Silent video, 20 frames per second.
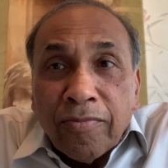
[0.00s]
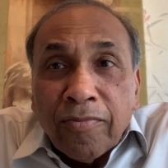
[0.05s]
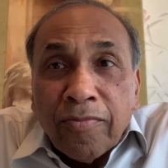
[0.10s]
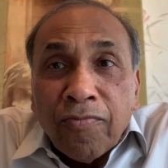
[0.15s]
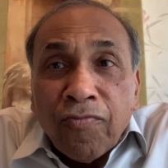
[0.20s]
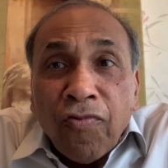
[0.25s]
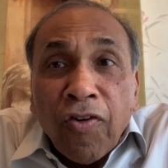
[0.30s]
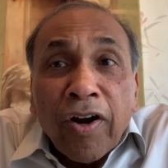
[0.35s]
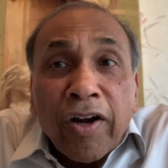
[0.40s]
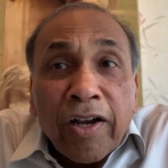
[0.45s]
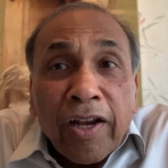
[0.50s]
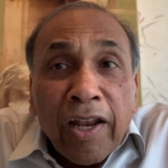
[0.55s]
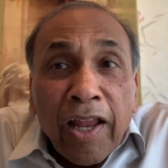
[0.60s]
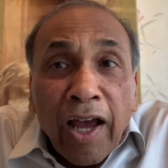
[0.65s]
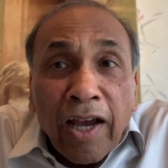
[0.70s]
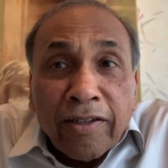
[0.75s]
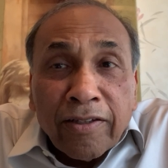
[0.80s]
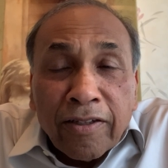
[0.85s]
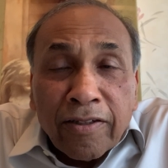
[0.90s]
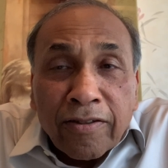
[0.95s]

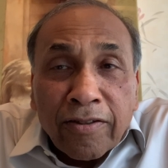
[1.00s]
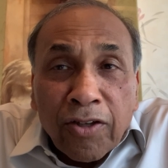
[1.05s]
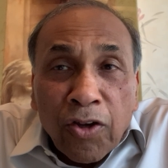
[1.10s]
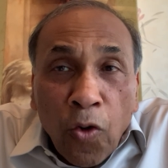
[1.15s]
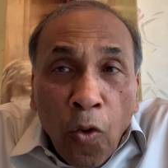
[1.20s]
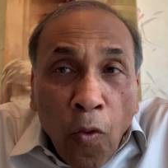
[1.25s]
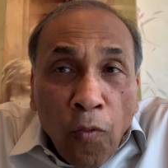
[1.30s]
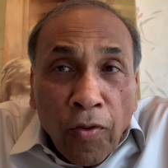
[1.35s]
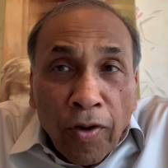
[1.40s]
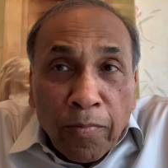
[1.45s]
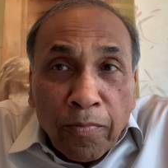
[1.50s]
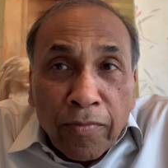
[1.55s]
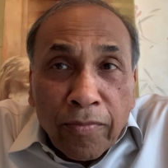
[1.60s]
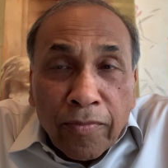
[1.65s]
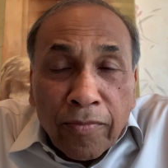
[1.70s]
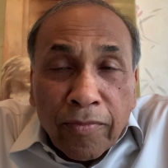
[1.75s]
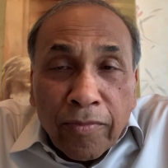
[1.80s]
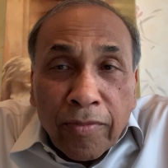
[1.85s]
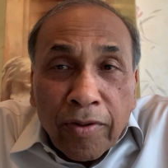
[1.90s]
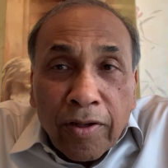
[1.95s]
fertilizes the ovum.
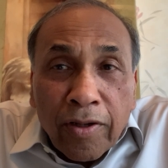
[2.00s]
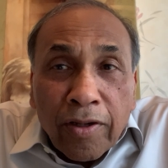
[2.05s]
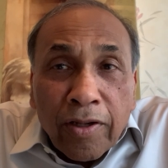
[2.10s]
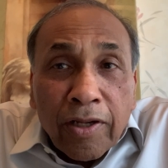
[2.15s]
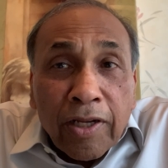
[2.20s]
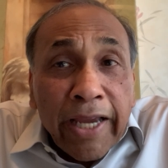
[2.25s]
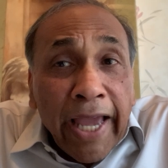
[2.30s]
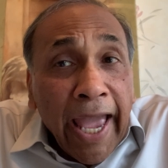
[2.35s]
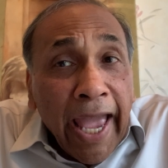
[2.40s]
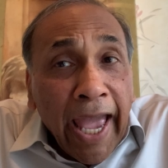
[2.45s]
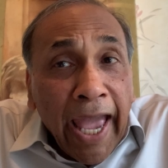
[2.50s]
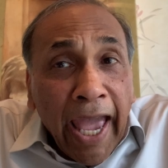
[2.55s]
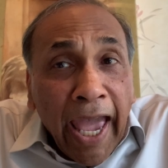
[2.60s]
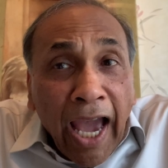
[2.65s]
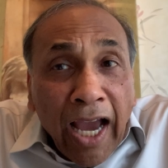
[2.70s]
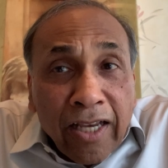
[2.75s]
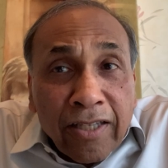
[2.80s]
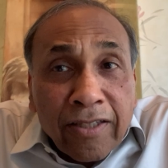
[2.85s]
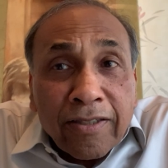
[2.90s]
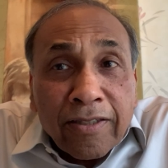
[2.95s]

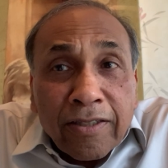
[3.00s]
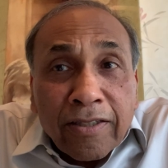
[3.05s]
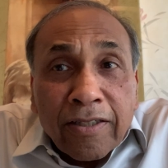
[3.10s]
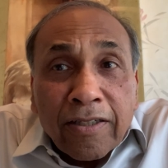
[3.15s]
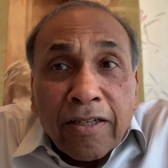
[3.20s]
X